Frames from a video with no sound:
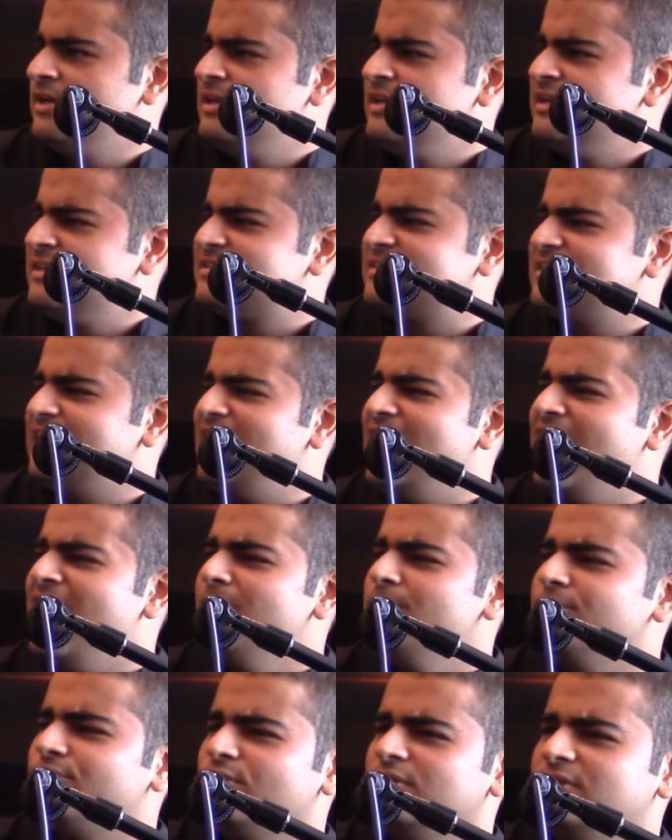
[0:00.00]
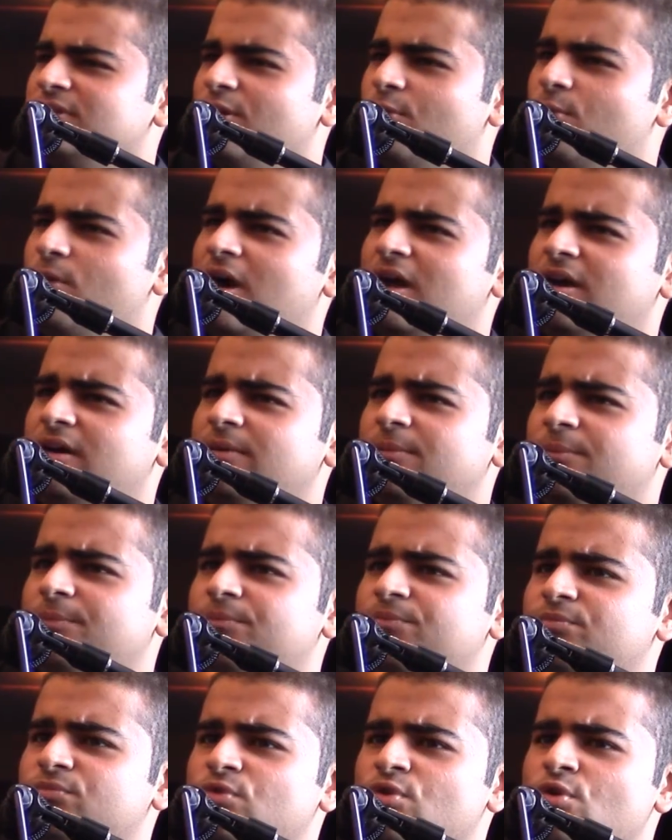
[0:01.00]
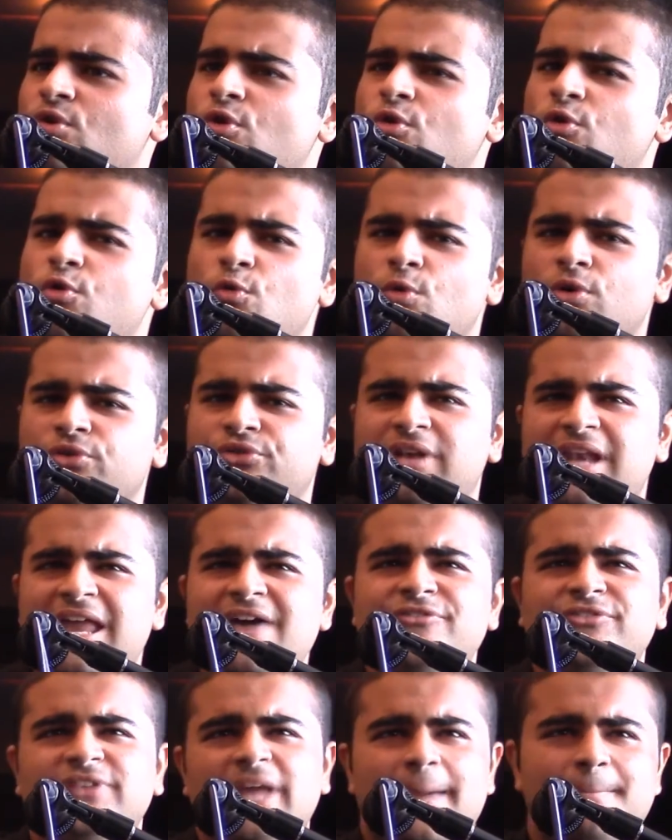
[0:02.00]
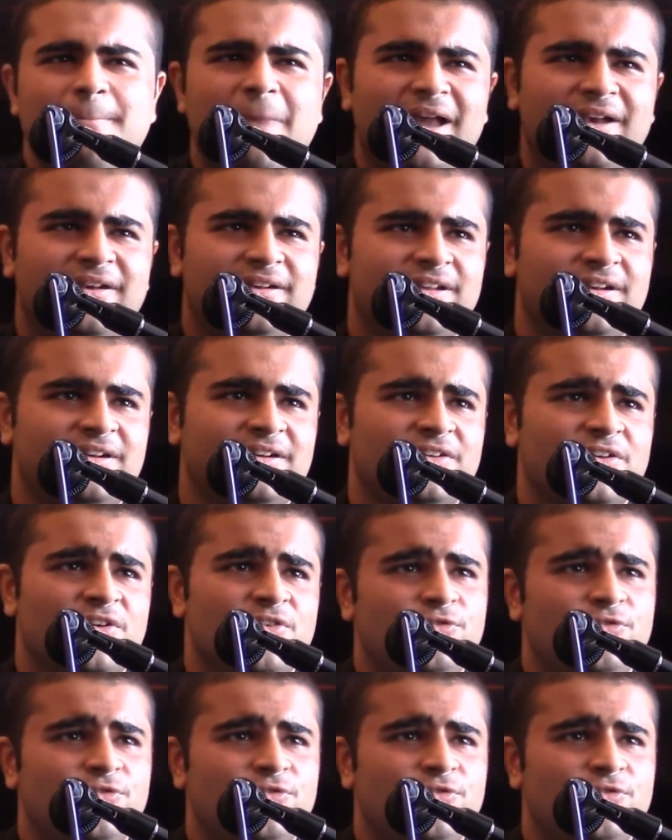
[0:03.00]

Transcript: Salams on the one who was left abandoned,